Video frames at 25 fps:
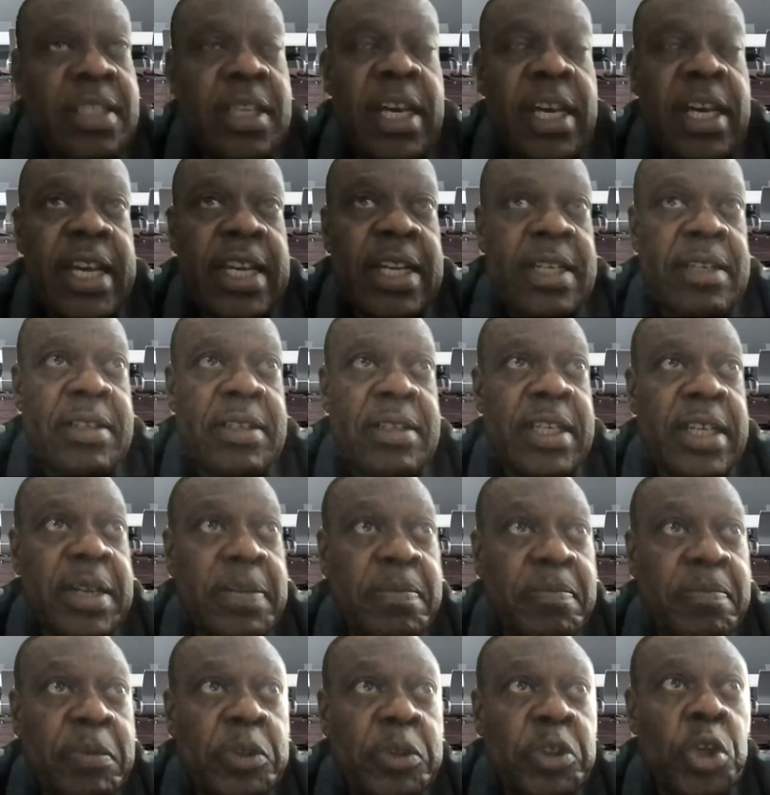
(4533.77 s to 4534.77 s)

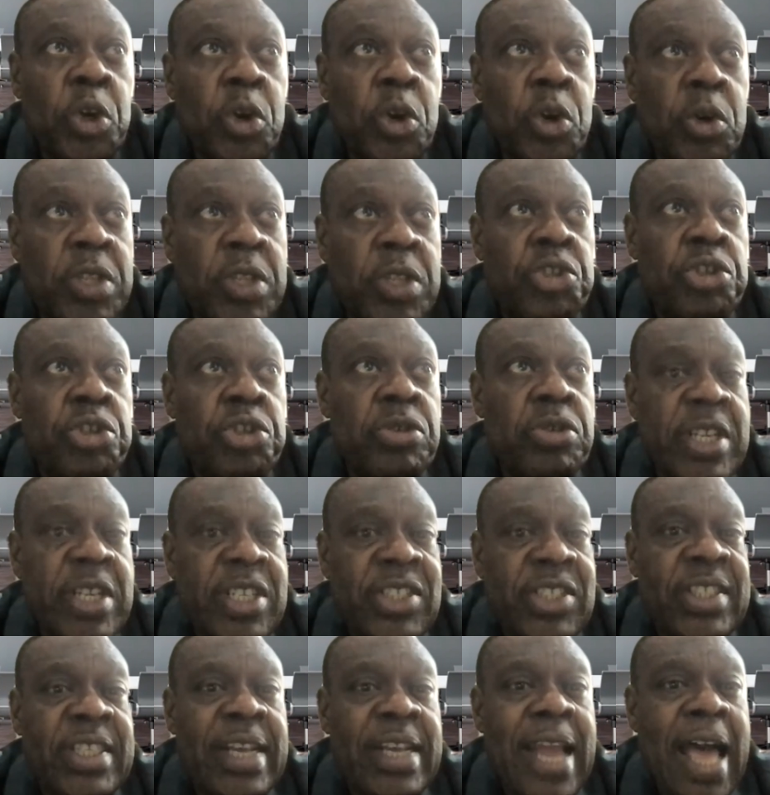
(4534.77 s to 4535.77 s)
And so the jury
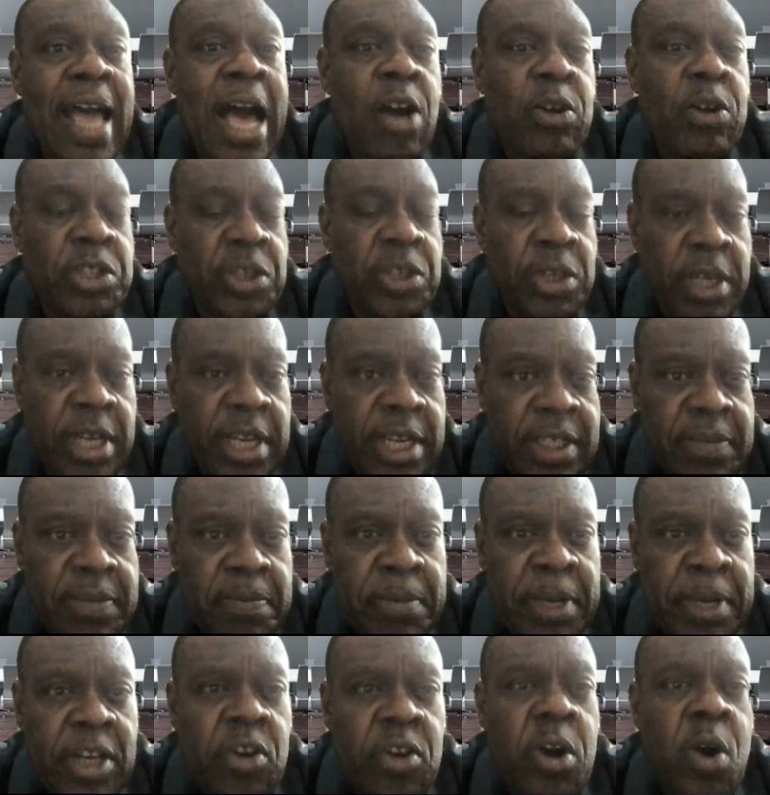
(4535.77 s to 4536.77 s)
is still out on it.
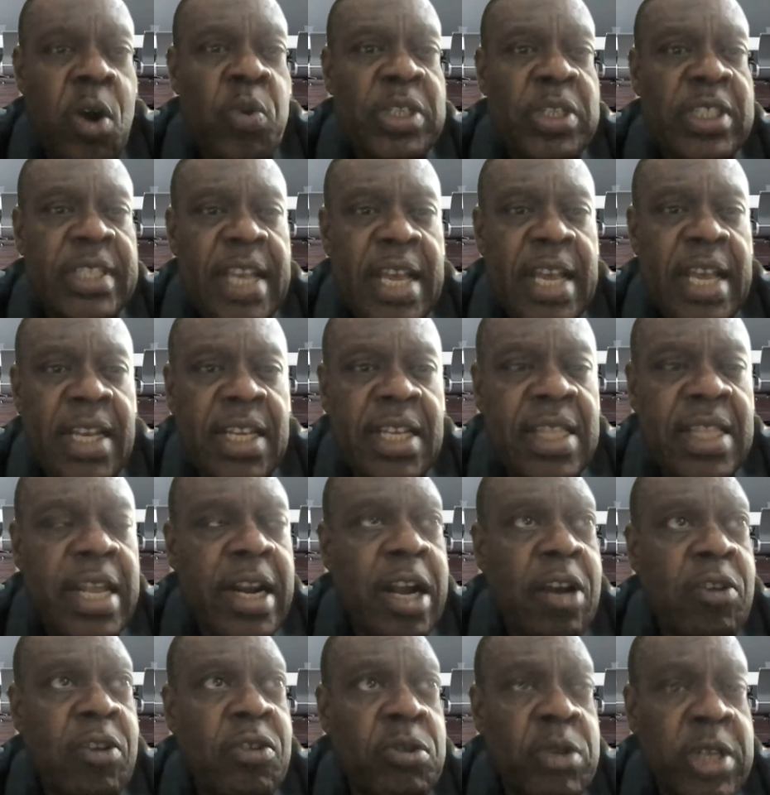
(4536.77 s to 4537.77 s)
But notwithstanding,
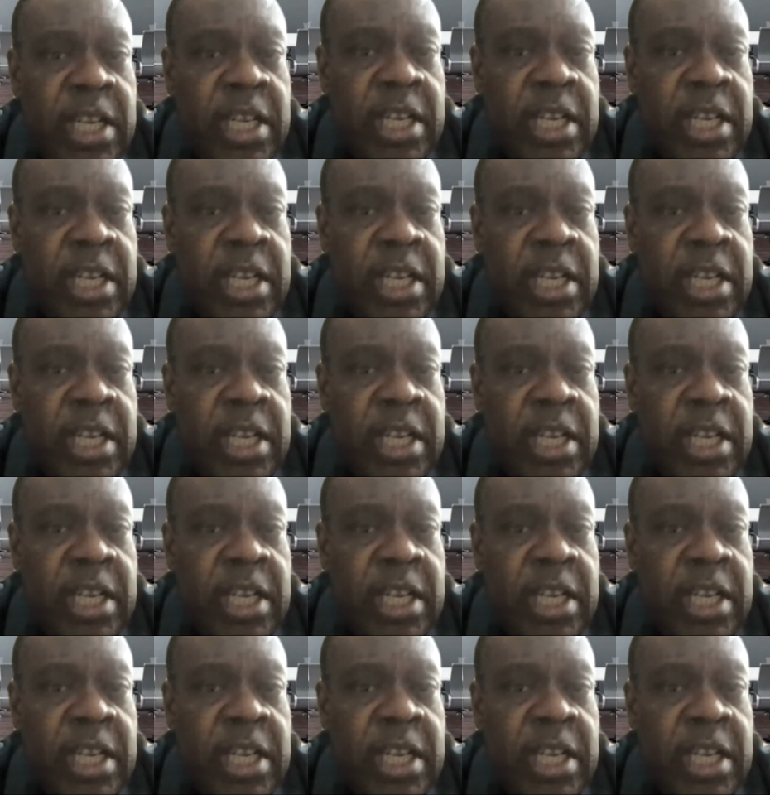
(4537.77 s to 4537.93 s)
there are good